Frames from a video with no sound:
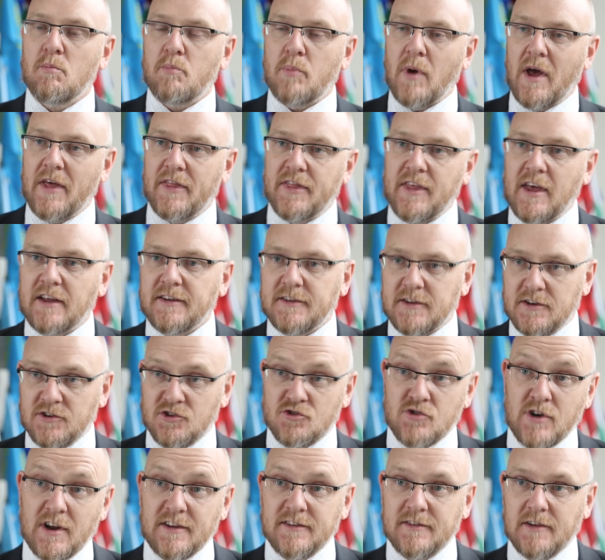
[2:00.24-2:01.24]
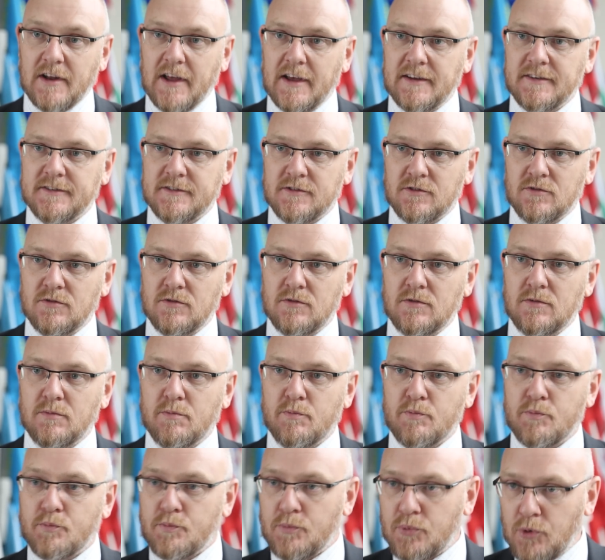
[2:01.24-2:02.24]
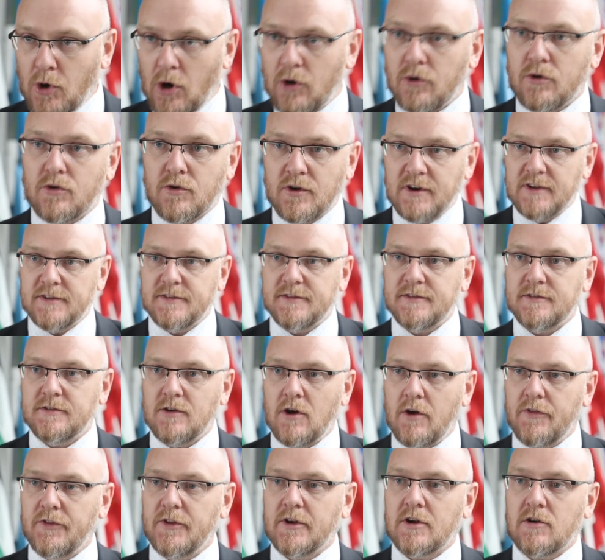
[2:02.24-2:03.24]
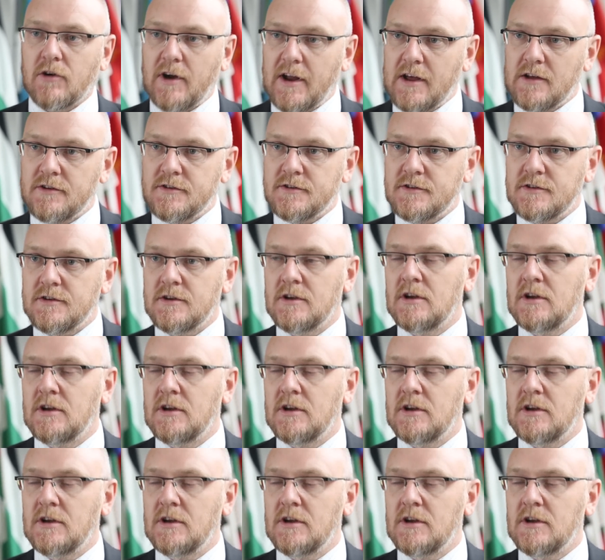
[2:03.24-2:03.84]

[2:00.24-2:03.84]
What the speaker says: but that didn't translate to progress on the ground.